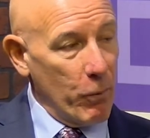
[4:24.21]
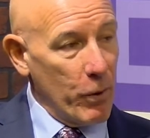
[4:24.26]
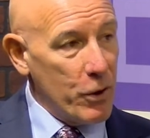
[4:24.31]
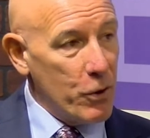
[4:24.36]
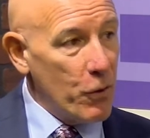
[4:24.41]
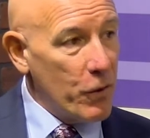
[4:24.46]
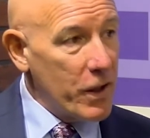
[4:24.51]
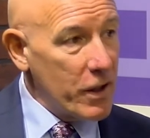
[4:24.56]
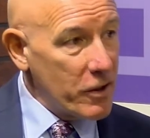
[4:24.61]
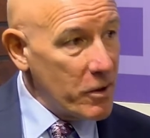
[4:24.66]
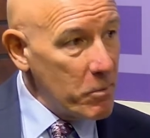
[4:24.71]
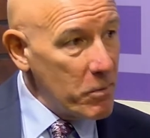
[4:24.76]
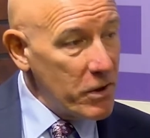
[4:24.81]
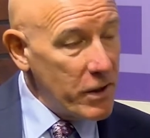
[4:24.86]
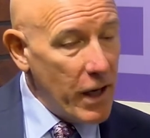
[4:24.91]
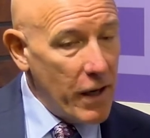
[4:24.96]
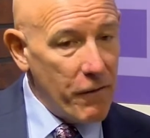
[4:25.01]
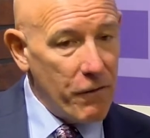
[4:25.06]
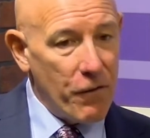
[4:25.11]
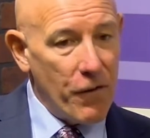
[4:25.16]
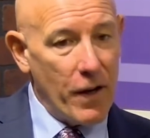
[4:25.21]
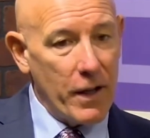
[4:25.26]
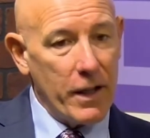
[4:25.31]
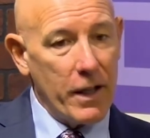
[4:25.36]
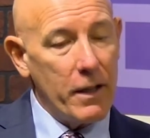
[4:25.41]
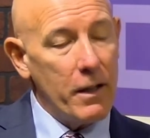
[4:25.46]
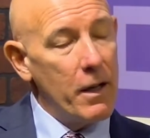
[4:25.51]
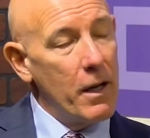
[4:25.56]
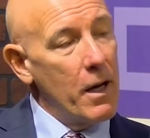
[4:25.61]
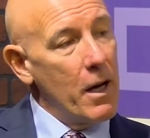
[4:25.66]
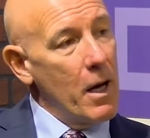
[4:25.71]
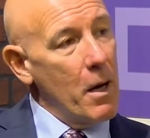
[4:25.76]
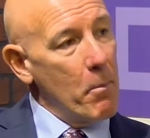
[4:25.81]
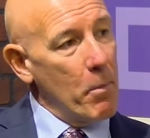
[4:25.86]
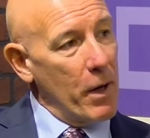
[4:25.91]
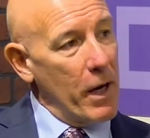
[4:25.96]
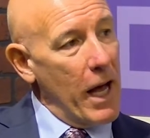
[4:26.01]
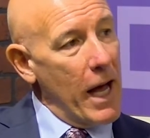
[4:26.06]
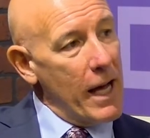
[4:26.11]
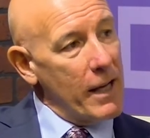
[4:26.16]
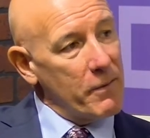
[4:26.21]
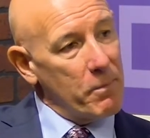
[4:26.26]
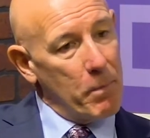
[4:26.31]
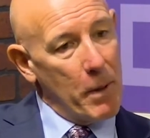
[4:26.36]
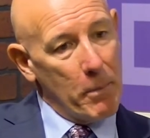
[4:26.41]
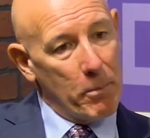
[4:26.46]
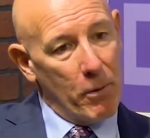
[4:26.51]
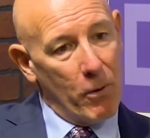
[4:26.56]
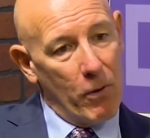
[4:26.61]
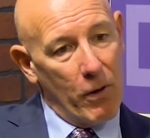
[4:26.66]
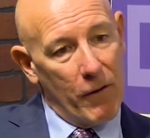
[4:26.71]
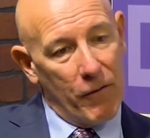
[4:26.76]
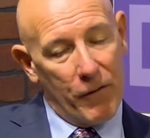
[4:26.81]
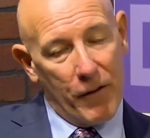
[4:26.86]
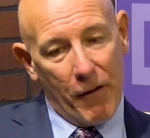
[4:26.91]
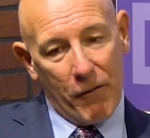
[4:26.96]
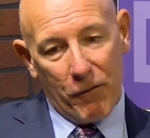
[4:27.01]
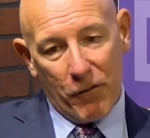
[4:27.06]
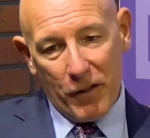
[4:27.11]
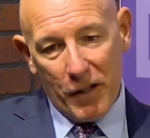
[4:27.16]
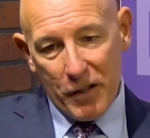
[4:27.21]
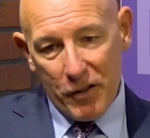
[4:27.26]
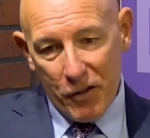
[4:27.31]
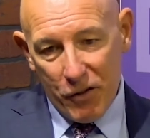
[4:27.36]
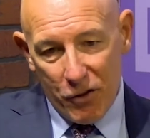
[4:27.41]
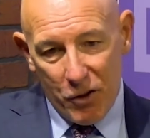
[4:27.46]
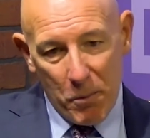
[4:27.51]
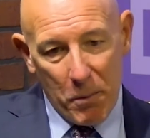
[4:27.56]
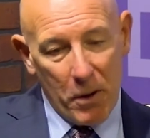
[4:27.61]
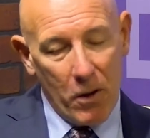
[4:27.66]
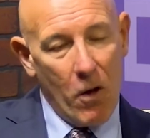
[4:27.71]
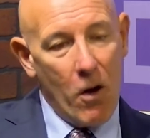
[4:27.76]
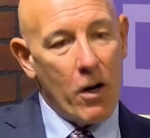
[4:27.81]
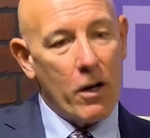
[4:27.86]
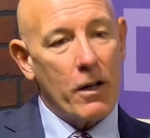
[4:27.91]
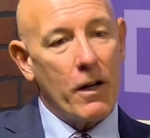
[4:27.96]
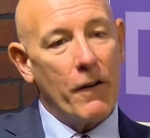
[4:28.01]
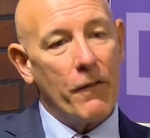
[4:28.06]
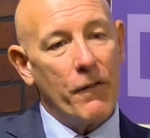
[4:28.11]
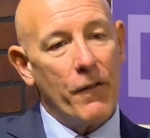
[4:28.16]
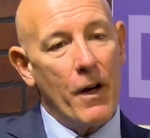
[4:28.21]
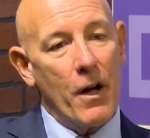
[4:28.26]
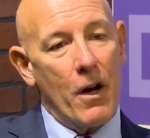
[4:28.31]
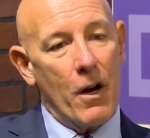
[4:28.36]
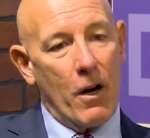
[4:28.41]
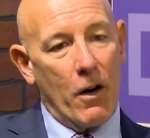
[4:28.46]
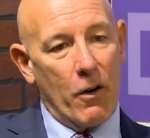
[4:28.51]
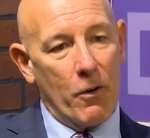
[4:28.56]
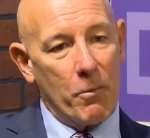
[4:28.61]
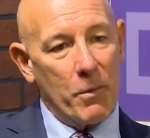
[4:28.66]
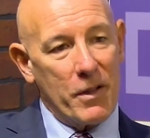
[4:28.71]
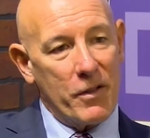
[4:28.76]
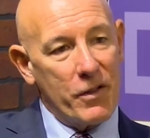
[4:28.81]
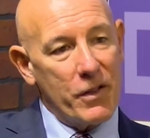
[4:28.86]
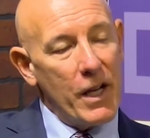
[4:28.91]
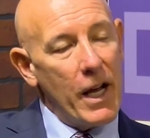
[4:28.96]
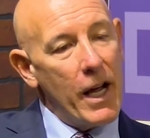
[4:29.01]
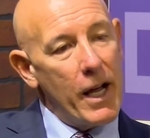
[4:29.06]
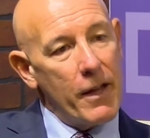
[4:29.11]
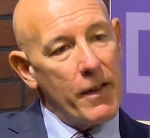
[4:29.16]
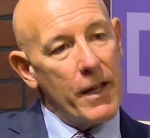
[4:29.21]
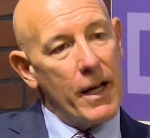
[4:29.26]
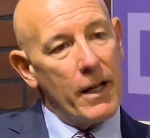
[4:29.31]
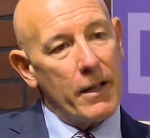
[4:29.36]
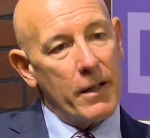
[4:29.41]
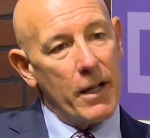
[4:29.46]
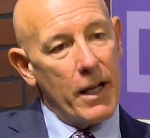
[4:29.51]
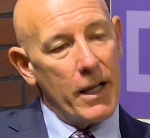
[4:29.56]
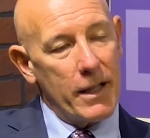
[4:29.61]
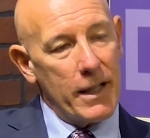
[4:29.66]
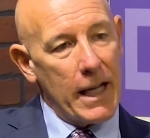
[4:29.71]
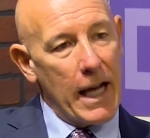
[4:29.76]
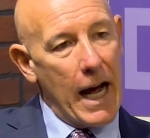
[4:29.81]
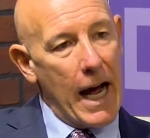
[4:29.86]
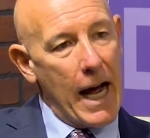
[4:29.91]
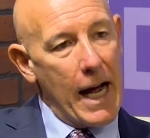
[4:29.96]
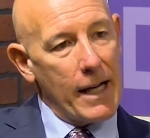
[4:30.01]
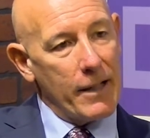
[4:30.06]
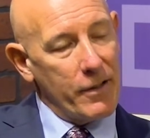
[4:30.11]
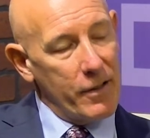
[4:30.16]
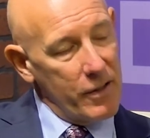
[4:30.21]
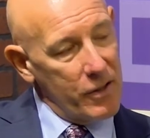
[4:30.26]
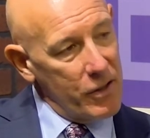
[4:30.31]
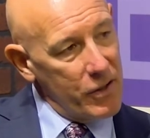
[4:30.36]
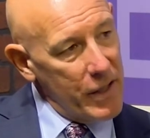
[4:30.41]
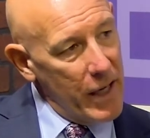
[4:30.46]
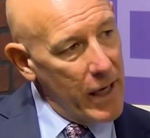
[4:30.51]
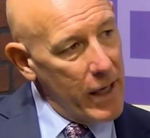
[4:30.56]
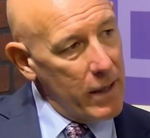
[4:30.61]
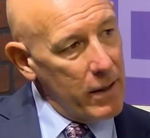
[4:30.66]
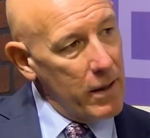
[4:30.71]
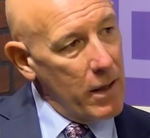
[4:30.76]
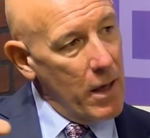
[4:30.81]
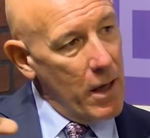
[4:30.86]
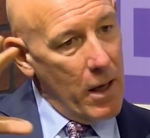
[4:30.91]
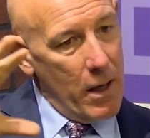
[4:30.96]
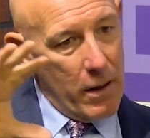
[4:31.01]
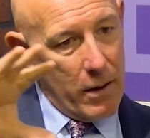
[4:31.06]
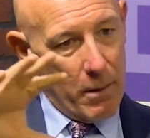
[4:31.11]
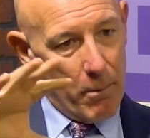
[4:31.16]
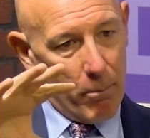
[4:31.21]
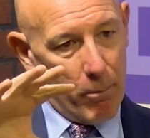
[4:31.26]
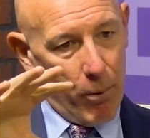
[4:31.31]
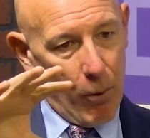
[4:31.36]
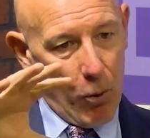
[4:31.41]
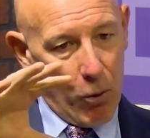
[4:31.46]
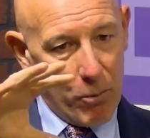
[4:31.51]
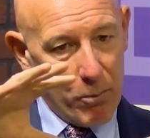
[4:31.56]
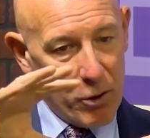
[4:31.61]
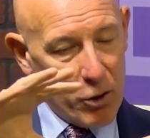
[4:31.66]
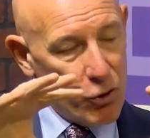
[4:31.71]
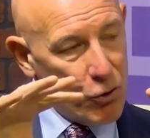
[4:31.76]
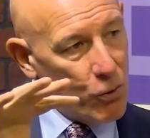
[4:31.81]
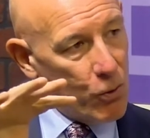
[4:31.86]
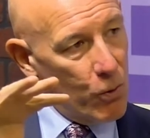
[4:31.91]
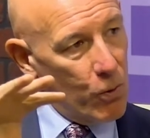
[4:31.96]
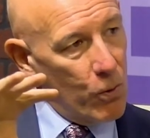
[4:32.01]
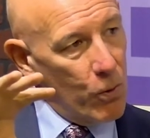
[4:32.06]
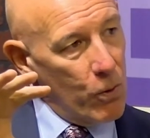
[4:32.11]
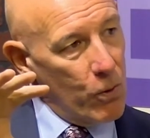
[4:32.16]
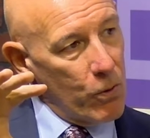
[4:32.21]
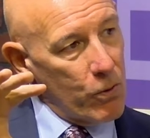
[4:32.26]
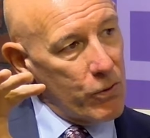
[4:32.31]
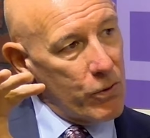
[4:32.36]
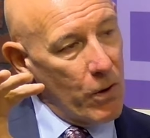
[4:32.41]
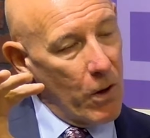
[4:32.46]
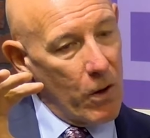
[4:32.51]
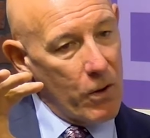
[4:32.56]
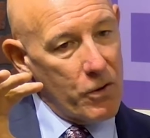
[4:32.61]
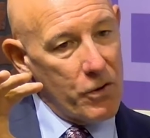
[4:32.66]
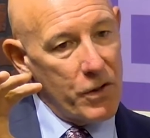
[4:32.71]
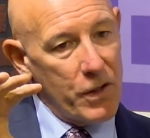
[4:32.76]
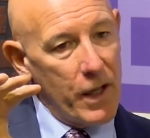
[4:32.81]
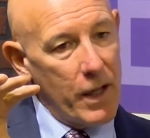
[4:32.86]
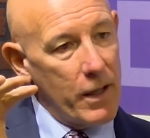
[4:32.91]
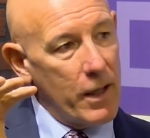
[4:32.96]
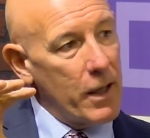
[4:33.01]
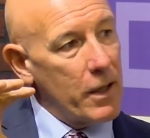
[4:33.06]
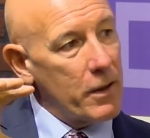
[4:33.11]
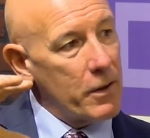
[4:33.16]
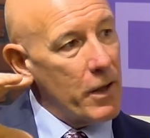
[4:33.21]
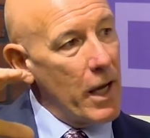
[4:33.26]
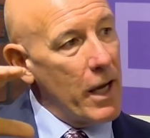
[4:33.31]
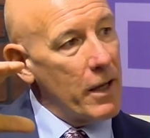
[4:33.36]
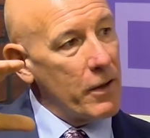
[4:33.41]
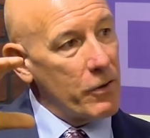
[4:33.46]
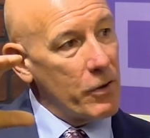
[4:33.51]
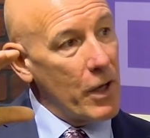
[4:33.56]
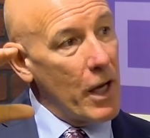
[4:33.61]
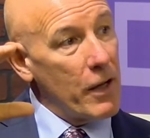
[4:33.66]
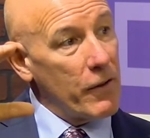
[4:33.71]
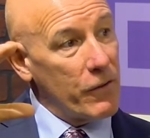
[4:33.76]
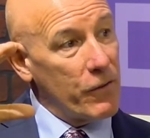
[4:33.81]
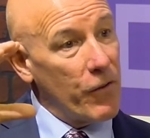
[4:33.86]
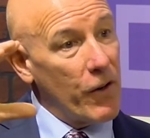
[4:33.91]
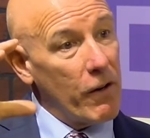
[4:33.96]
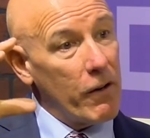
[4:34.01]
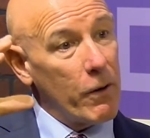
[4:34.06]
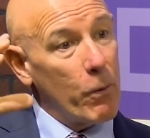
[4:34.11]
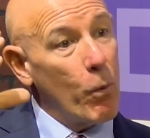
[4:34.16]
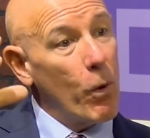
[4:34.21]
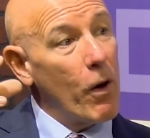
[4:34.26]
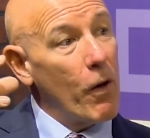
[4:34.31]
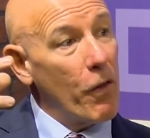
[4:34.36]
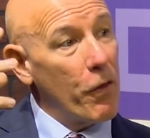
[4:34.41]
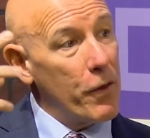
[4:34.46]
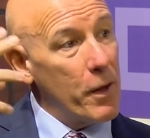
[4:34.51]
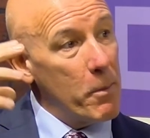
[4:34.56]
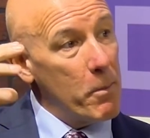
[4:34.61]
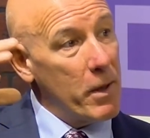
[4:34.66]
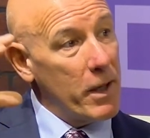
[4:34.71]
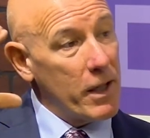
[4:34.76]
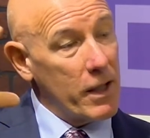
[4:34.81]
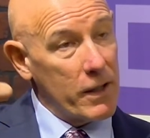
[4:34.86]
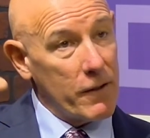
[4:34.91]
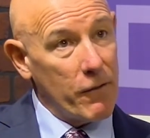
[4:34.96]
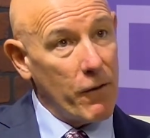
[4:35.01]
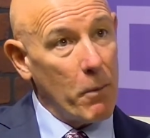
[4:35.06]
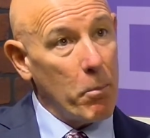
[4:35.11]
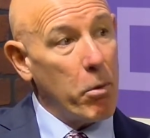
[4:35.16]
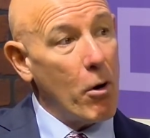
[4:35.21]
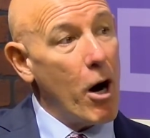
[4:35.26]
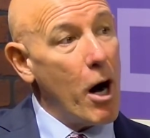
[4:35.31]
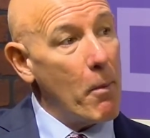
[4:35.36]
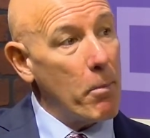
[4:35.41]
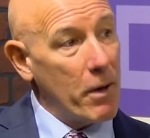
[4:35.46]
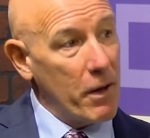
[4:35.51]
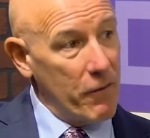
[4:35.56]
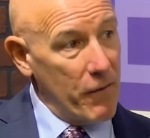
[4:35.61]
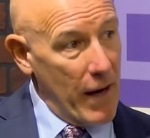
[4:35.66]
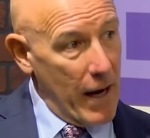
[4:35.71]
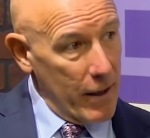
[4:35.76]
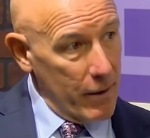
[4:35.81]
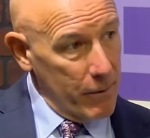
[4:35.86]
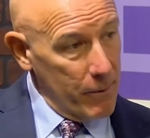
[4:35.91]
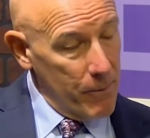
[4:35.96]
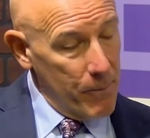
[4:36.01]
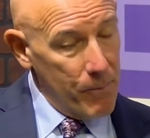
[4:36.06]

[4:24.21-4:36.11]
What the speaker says: We do get some state funding, but as people, if they've listened to me long enough, heard me say that in the eyes of the state, the Boardman schools are seen as very wealthy because of our property value.